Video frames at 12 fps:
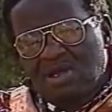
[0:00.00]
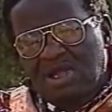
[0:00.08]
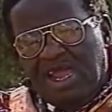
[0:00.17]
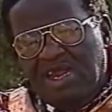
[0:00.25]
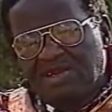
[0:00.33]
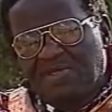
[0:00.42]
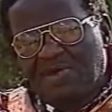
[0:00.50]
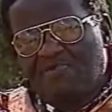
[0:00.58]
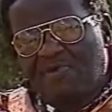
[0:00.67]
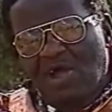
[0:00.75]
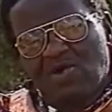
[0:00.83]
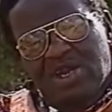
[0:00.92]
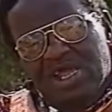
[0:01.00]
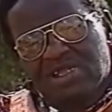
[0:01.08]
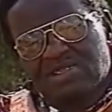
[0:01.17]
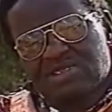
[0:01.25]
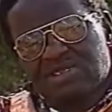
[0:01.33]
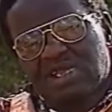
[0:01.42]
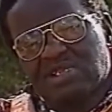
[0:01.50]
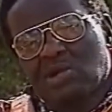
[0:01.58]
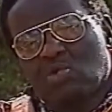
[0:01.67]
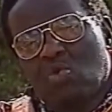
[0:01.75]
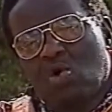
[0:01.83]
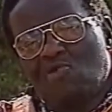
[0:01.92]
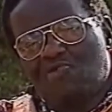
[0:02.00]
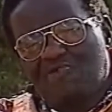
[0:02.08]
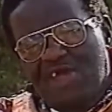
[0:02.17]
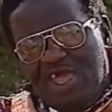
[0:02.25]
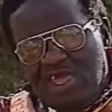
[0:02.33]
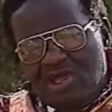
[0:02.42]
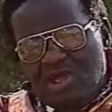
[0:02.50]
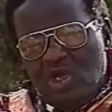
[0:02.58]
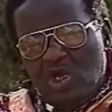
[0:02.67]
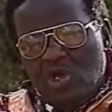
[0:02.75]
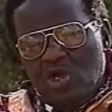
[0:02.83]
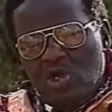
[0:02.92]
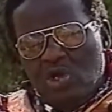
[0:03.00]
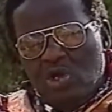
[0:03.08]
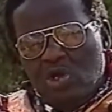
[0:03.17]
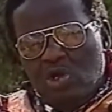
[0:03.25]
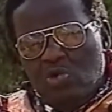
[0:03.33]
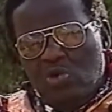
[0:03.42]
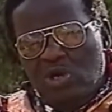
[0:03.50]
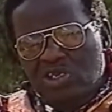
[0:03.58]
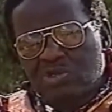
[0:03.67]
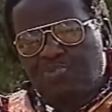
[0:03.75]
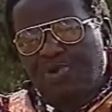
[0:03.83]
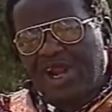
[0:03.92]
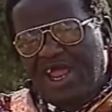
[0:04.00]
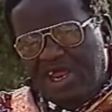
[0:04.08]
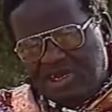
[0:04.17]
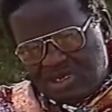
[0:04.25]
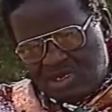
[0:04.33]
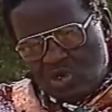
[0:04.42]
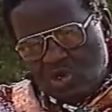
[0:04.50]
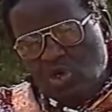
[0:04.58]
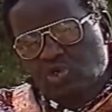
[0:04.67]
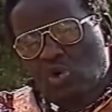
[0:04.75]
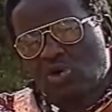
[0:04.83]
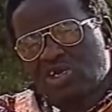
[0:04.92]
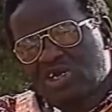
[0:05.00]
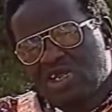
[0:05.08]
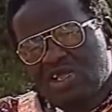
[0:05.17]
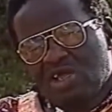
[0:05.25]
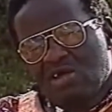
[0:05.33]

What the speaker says: And the violence and the warfare will spread not only